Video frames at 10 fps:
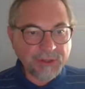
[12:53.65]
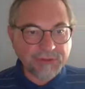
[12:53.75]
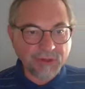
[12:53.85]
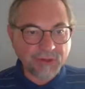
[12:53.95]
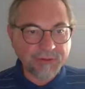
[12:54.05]

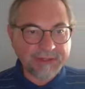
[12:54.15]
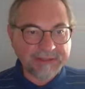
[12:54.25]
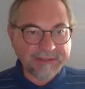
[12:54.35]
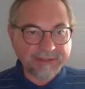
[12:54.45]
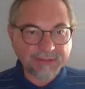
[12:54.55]
So
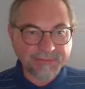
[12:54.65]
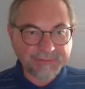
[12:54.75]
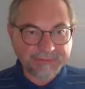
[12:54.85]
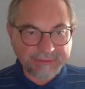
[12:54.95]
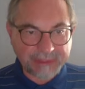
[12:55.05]
instead of
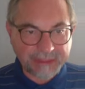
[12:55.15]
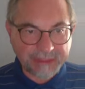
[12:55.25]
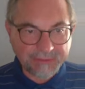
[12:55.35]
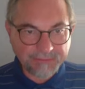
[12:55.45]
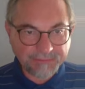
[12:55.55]
C,